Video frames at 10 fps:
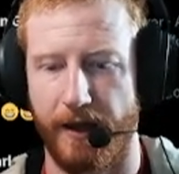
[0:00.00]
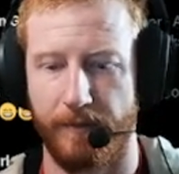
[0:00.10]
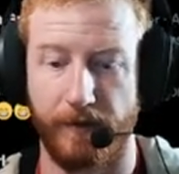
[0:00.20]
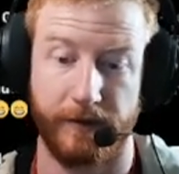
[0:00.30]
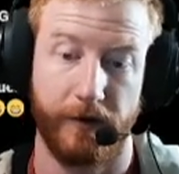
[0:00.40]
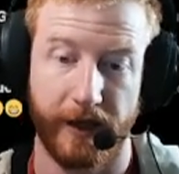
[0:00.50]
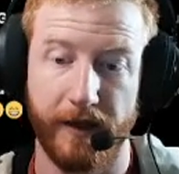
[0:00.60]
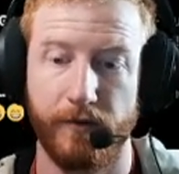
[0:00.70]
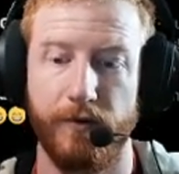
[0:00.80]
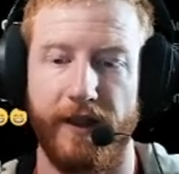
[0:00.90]
So, okay,
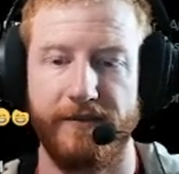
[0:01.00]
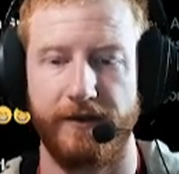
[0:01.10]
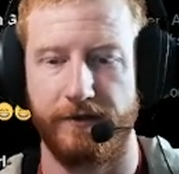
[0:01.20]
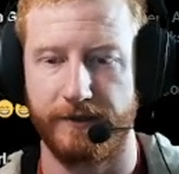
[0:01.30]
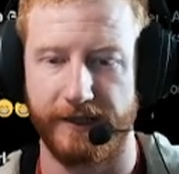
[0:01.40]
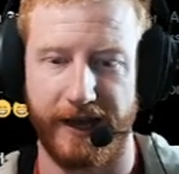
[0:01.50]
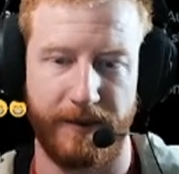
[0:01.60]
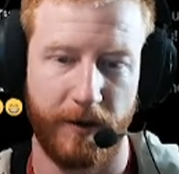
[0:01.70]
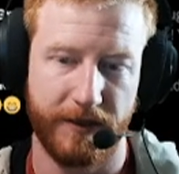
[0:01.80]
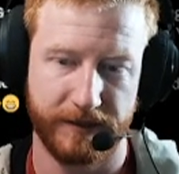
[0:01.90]
cool, that's an interesting
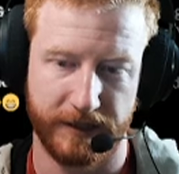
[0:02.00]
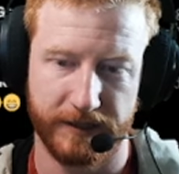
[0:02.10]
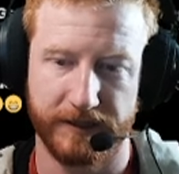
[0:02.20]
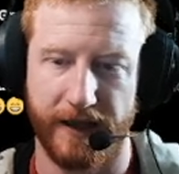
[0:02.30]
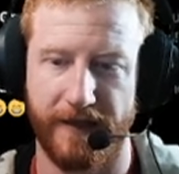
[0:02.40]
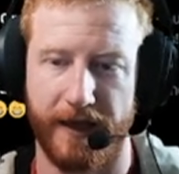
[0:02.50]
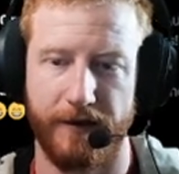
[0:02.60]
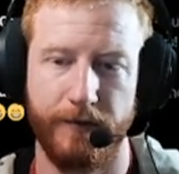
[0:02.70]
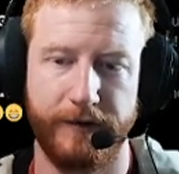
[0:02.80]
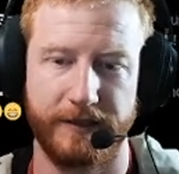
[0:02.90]
hypothesis. And then
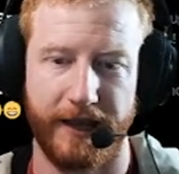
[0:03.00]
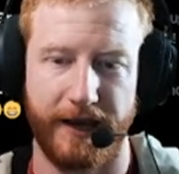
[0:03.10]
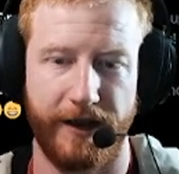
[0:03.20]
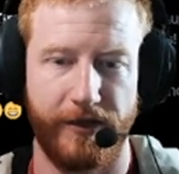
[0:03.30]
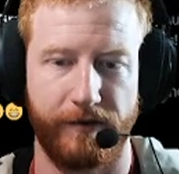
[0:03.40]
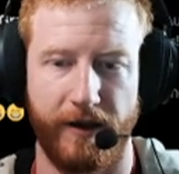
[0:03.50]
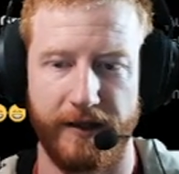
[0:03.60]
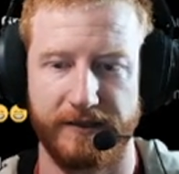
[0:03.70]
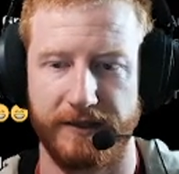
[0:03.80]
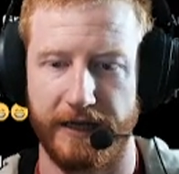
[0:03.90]
Lucas had another great
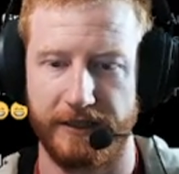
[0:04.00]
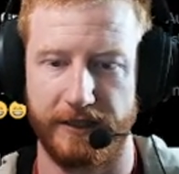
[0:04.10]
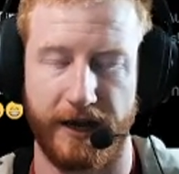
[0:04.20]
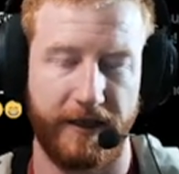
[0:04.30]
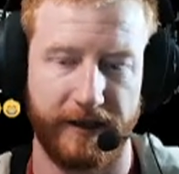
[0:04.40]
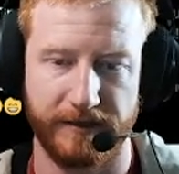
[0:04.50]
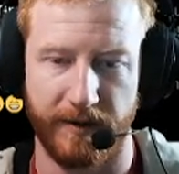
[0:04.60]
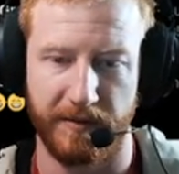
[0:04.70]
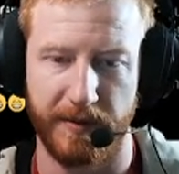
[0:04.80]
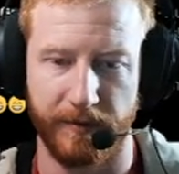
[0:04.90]
suggestion, and I think some
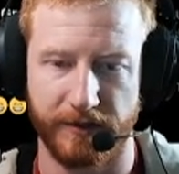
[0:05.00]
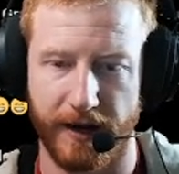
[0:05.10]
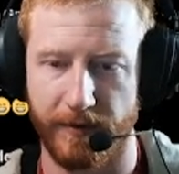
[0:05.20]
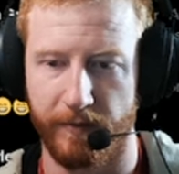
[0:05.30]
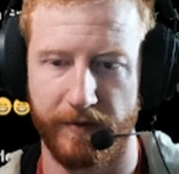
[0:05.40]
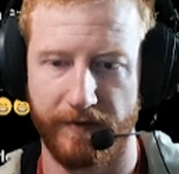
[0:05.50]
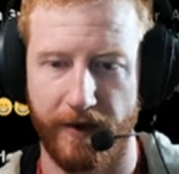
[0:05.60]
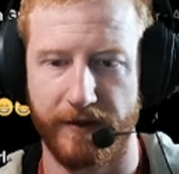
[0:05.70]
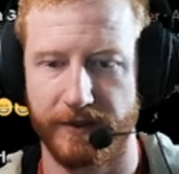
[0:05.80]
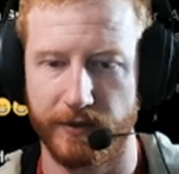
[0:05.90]
other people chimed in with
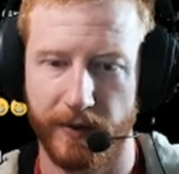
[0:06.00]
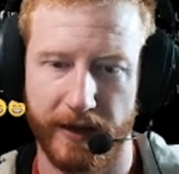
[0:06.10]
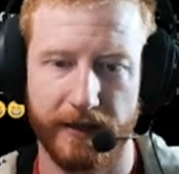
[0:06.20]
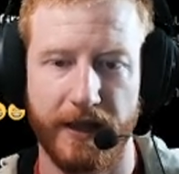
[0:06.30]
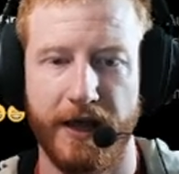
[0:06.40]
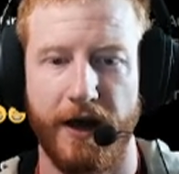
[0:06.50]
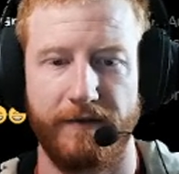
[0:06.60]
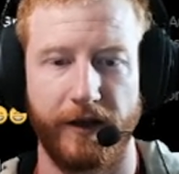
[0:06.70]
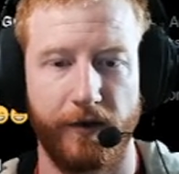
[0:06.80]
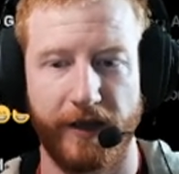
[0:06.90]
variants as well, of
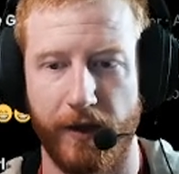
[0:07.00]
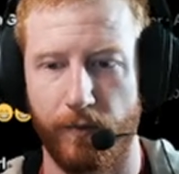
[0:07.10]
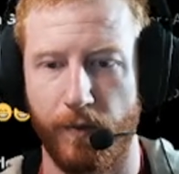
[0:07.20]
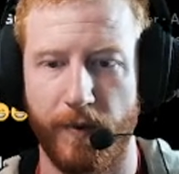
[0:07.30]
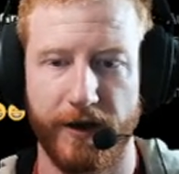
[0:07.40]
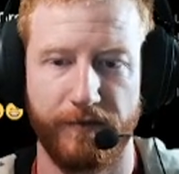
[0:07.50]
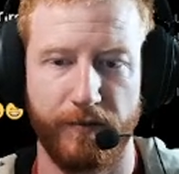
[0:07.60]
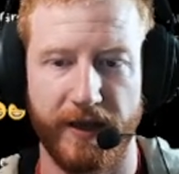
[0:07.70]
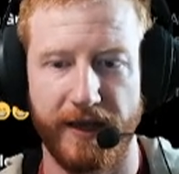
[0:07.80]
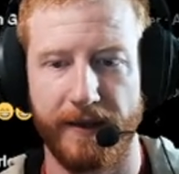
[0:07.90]
like, okay, well, what if
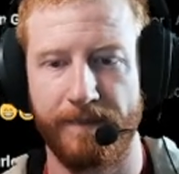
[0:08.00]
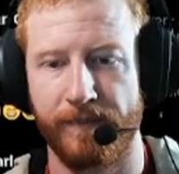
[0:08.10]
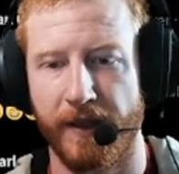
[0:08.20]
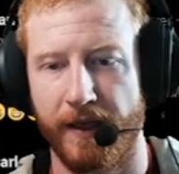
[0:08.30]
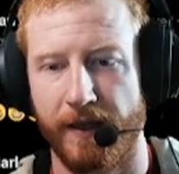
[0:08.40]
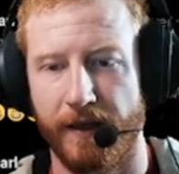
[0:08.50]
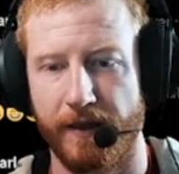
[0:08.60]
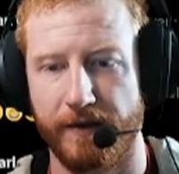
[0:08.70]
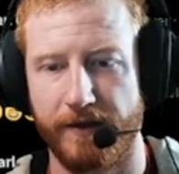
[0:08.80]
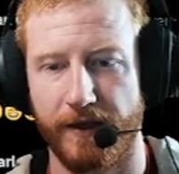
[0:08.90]
we
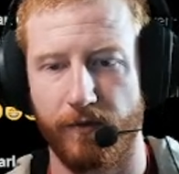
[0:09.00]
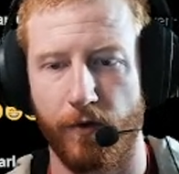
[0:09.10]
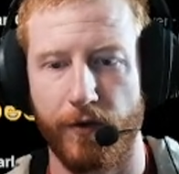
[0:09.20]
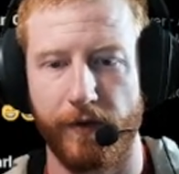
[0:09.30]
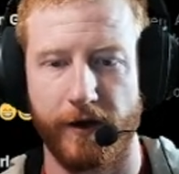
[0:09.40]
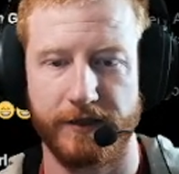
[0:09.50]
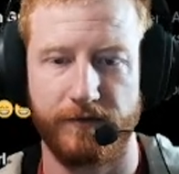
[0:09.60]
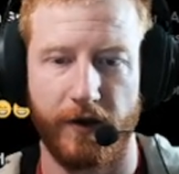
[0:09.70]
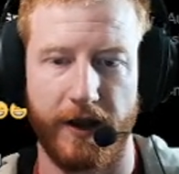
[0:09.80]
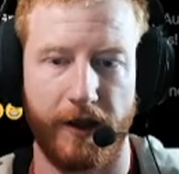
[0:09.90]
did autoregressive
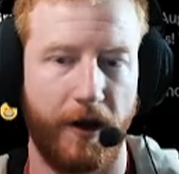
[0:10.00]
training